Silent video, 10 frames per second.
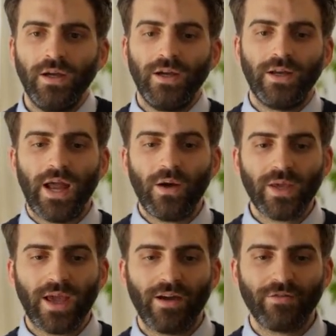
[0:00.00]
Now we
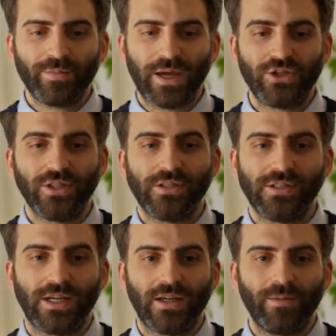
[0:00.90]
have patient
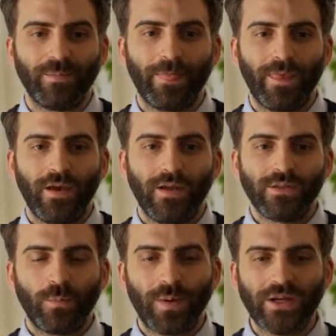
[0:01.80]
C.
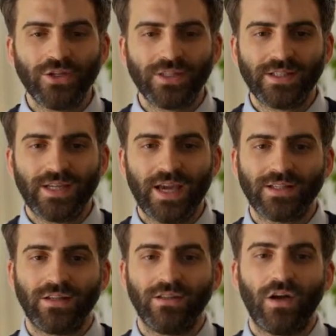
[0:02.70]
So patient C
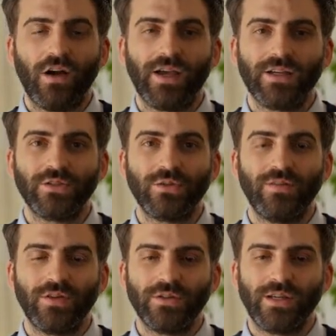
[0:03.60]
has a long history
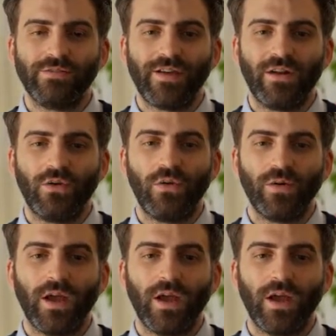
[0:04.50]
of using fentanyl